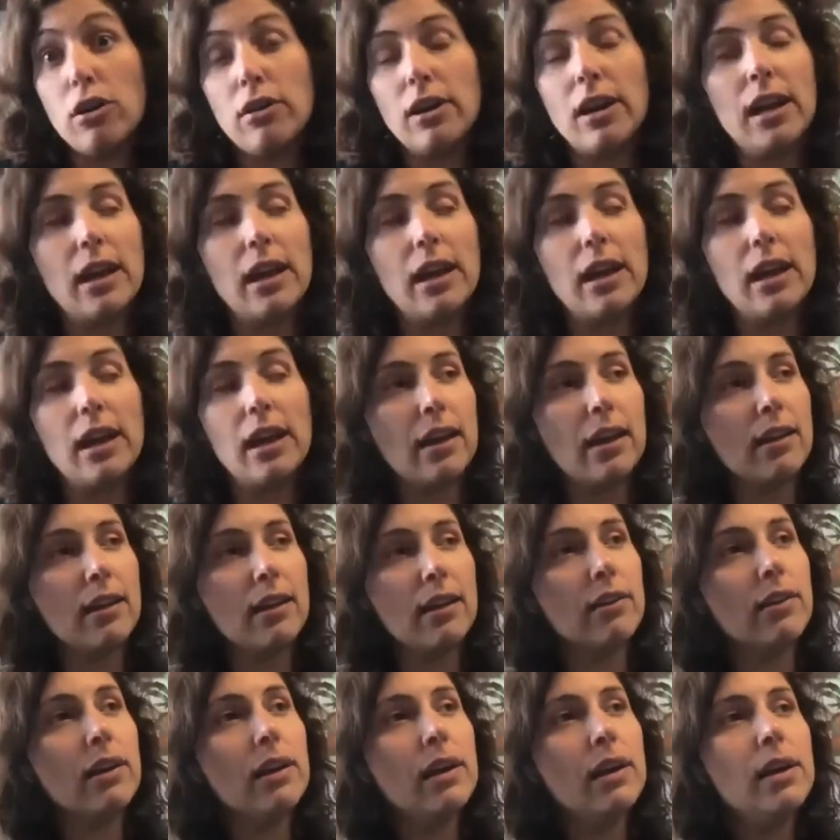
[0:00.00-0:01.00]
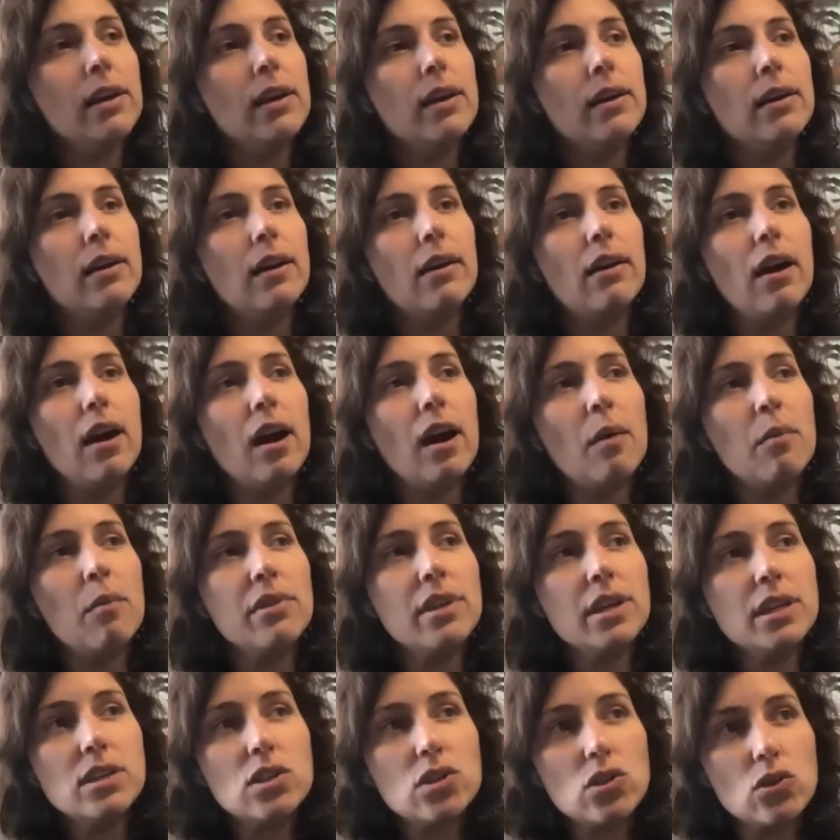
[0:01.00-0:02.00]
And um, this
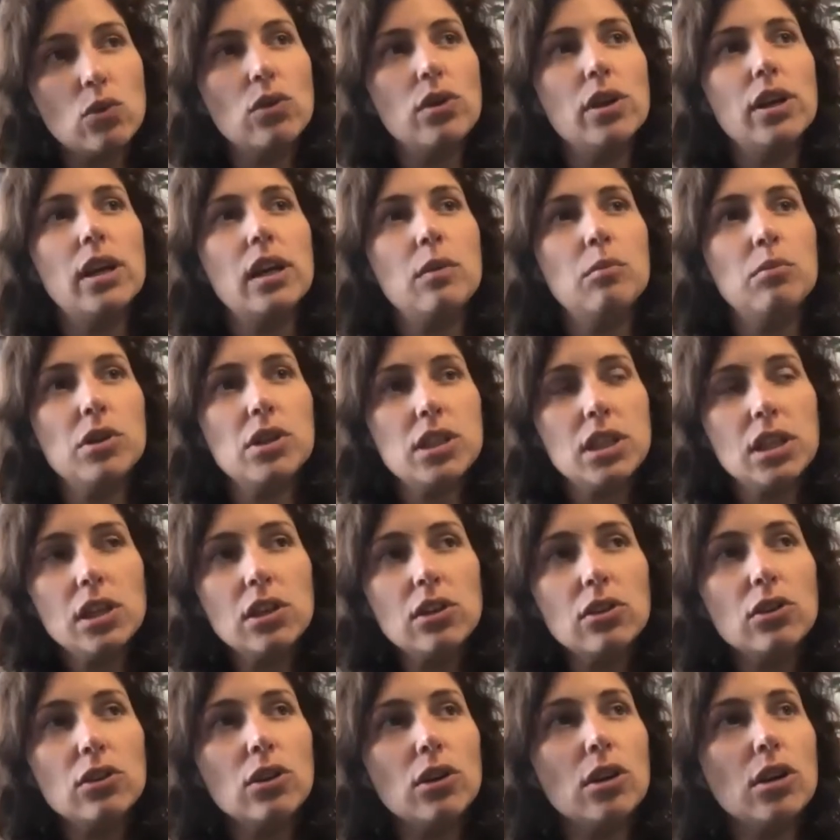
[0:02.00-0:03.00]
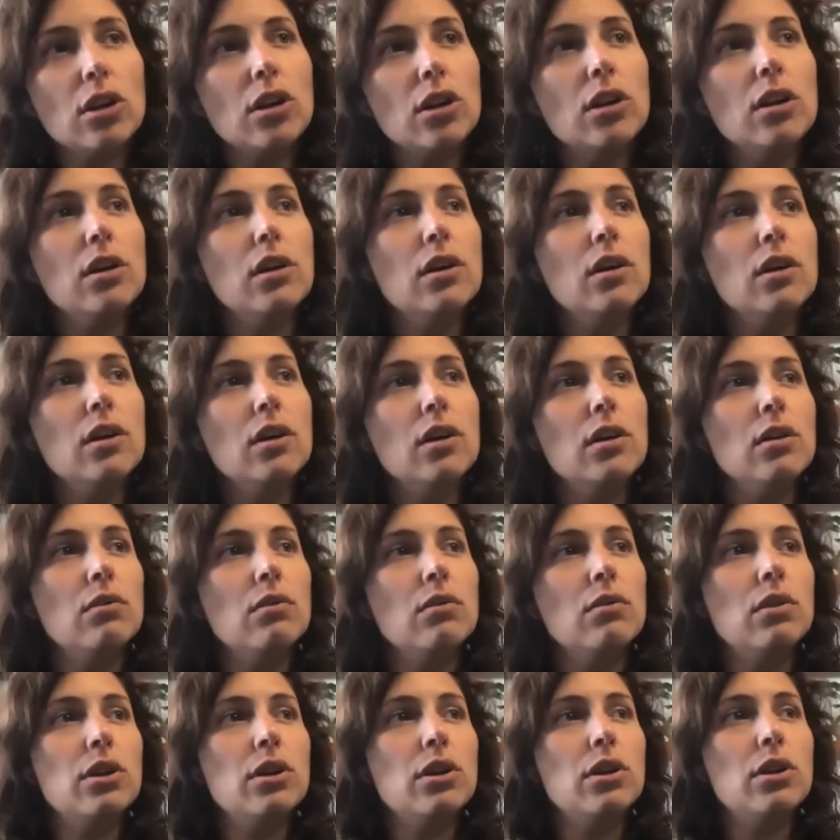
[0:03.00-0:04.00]
story in particular, when you're
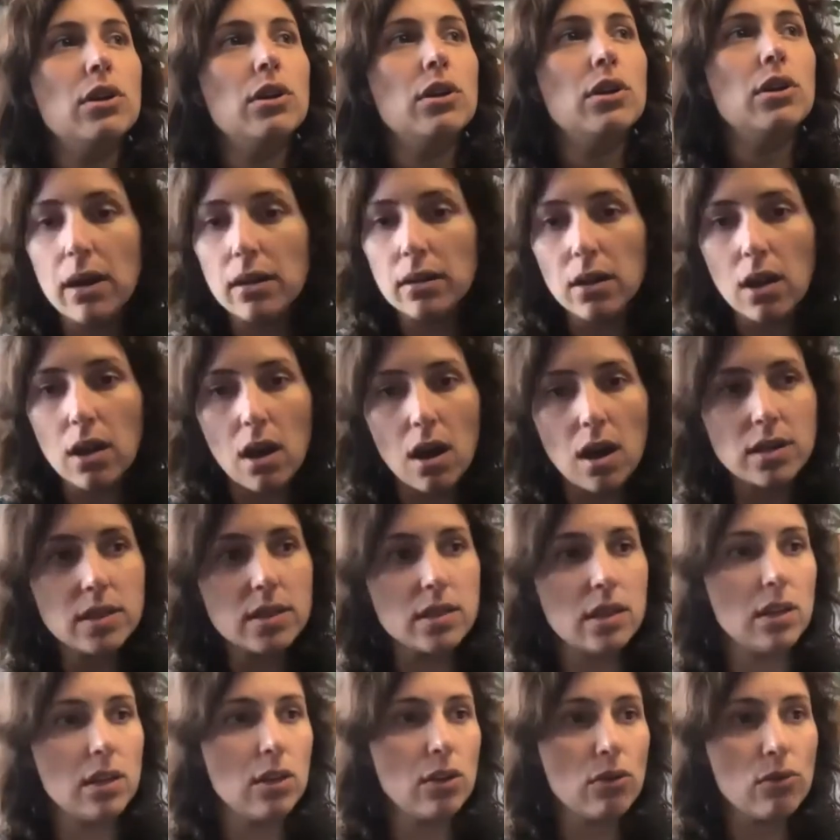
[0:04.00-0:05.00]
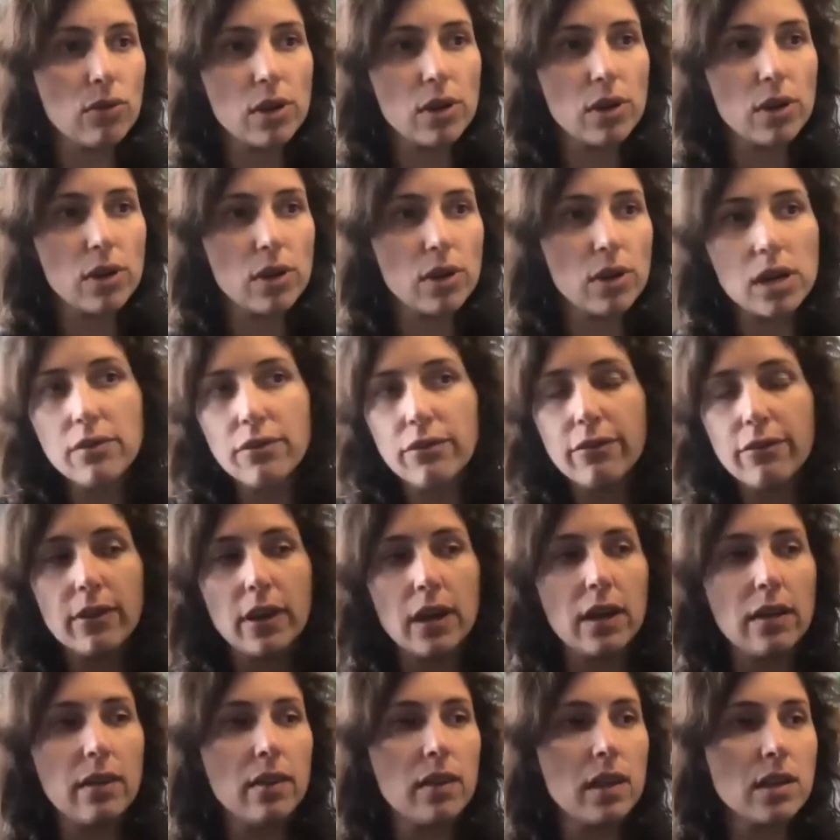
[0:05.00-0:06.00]
talking about loss and grief and
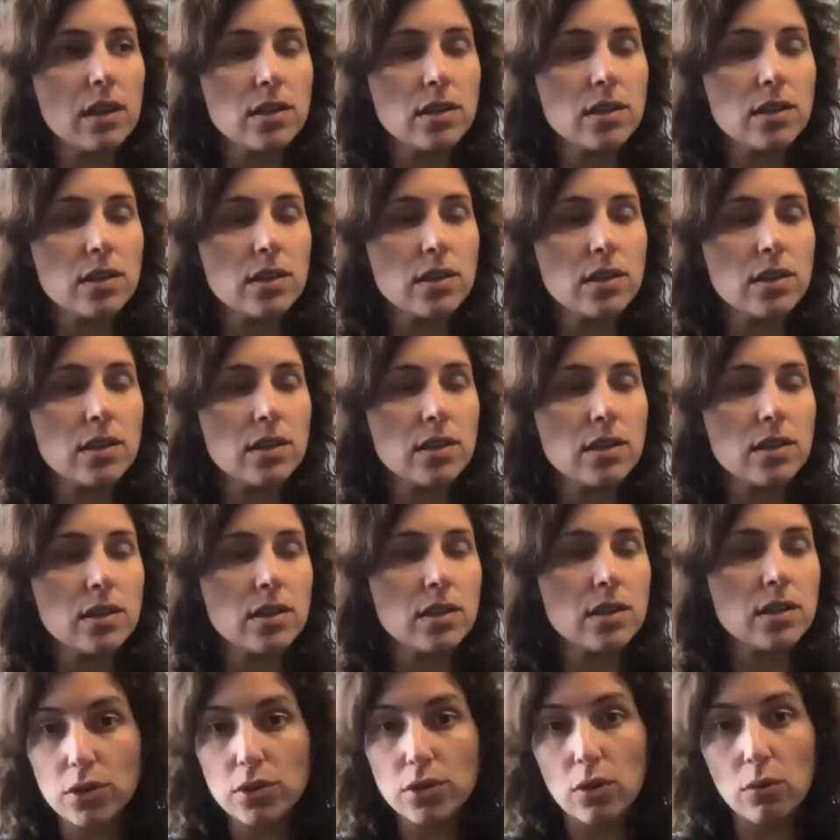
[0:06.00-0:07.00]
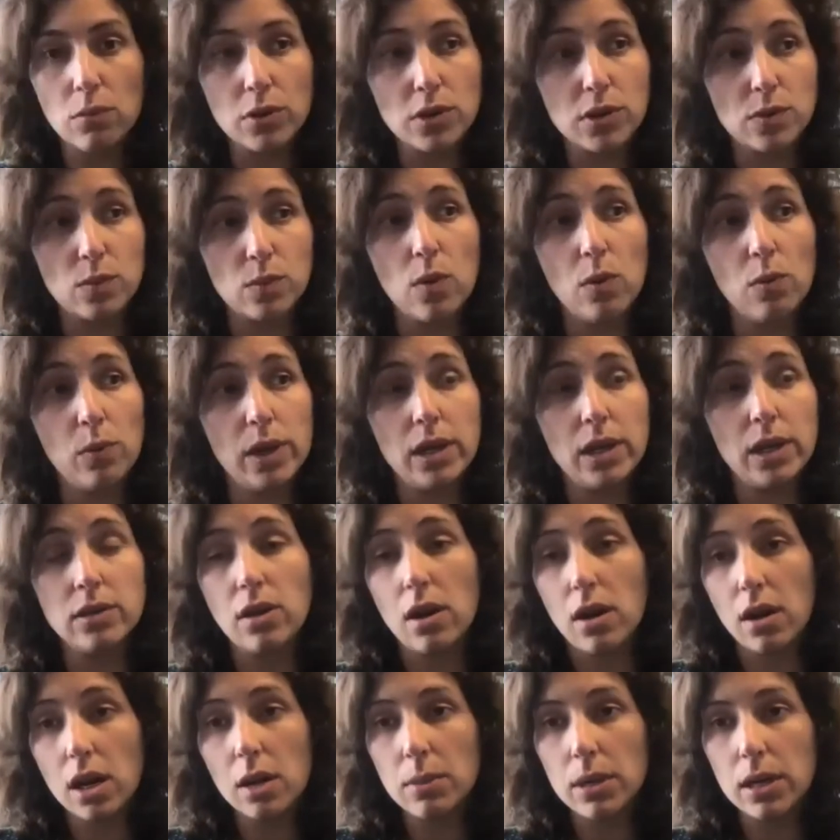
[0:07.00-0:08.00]
things that are very personal, which is what we talk
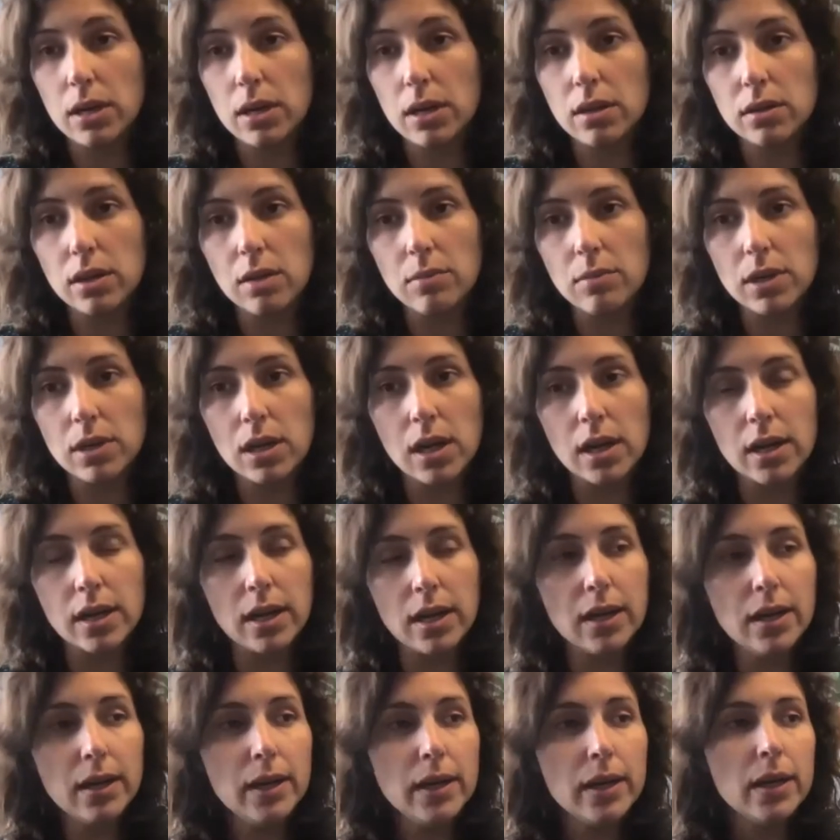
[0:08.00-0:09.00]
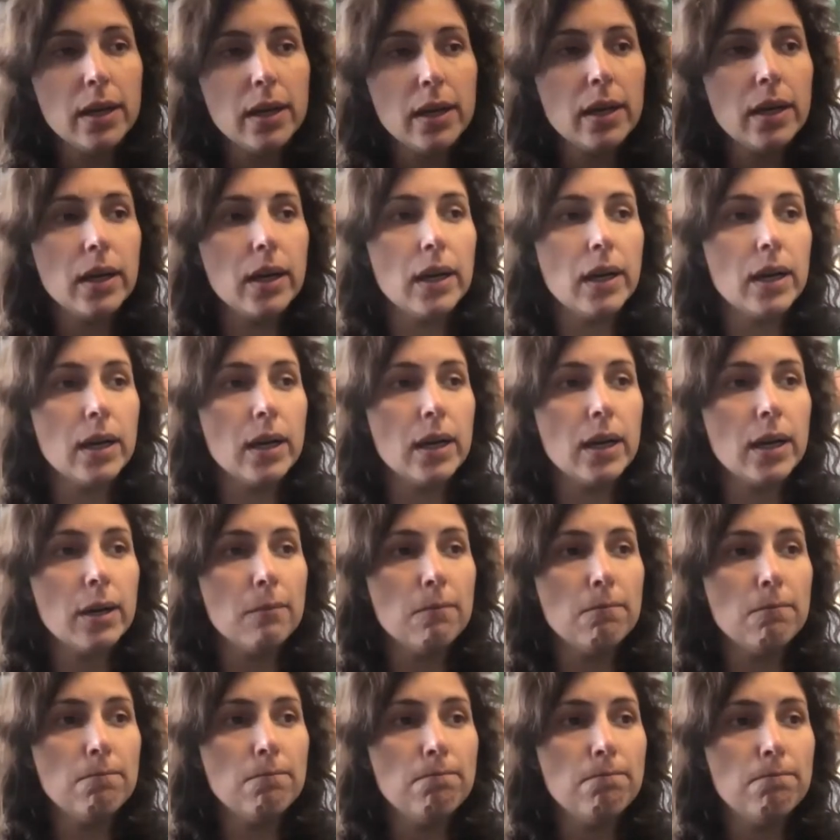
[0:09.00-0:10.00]
about at Lemonada, um,
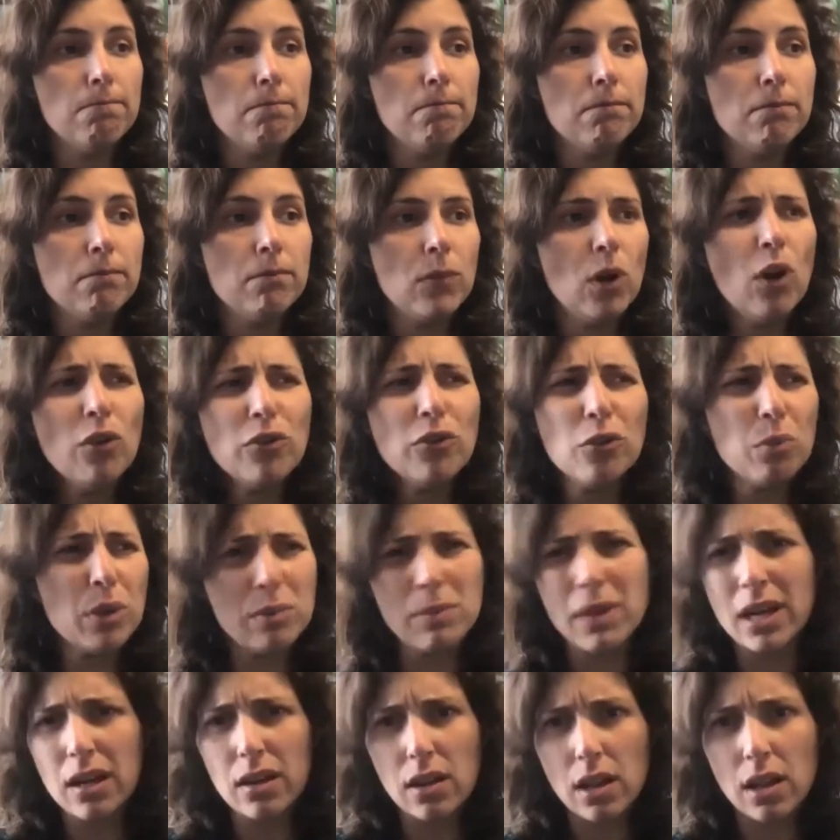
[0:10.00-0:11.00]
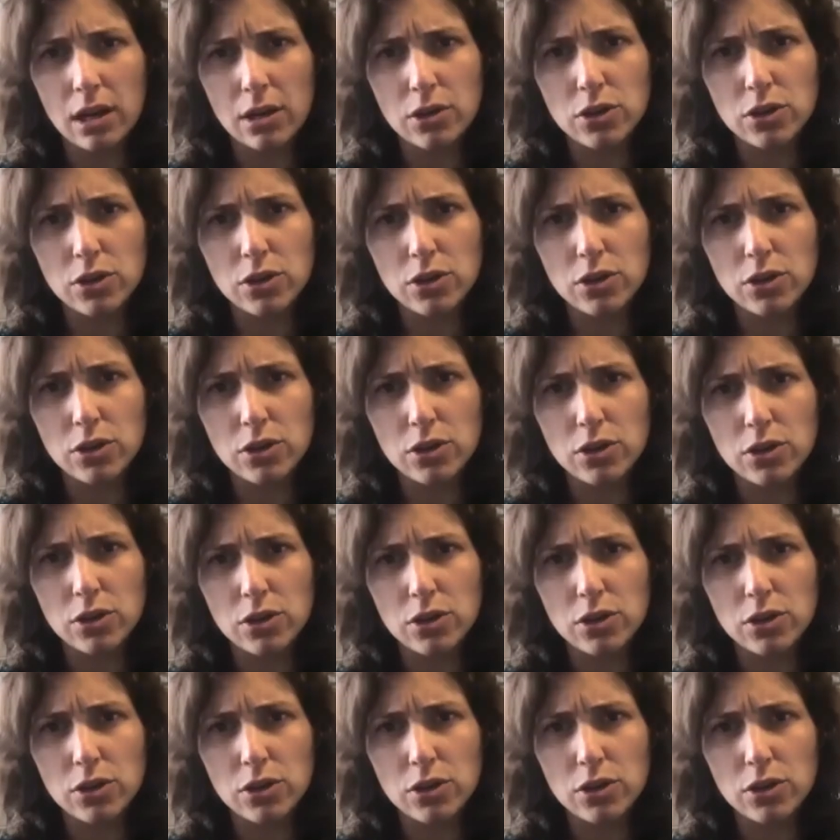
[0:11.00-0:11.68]
also, we make a lot of jokes.